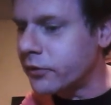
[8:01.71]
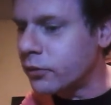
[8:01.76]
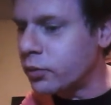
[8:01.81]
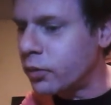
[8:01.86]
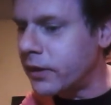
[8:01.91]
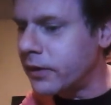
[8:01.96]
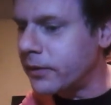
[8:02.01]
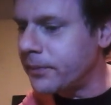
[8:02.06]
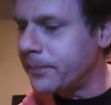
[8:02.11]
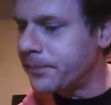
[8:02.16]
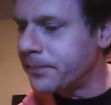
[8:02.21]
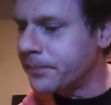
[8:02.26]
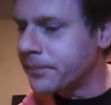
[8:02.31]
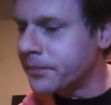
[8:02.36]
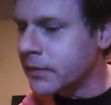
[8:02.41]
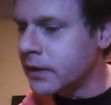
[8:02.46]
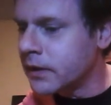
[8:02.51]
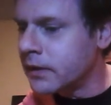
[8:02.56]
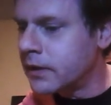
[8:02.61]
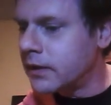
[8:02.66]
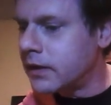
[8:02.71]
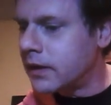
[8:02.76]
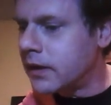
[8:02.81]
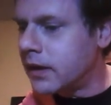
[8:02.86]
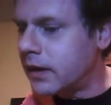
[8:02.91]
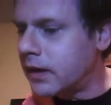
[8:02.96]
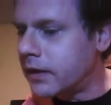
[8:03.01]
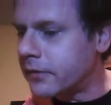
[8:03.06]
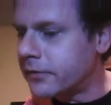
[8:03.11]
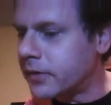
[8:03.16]
well
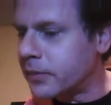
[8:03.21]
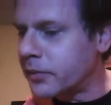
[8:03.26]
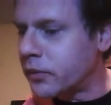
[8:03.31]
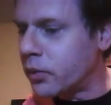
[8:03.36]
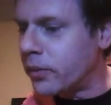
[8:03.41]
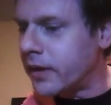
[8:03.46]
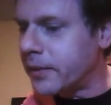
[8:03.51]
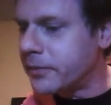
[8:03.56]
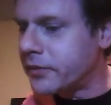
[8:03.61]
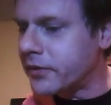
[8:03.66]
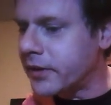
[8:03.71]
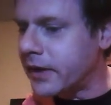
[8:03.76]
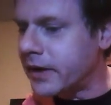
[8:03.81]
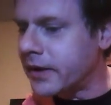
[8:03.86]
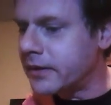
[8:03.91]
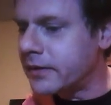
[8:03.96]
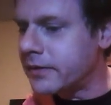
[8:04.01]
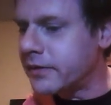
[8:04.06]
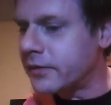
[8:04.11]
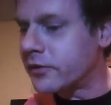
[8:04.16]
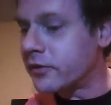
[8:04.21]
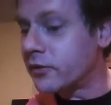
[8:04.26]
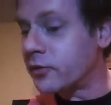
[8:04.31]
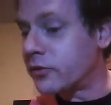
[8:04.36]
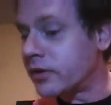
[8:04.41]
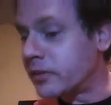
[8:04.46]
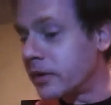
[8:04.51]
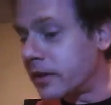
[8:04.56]
from the website. This is one of my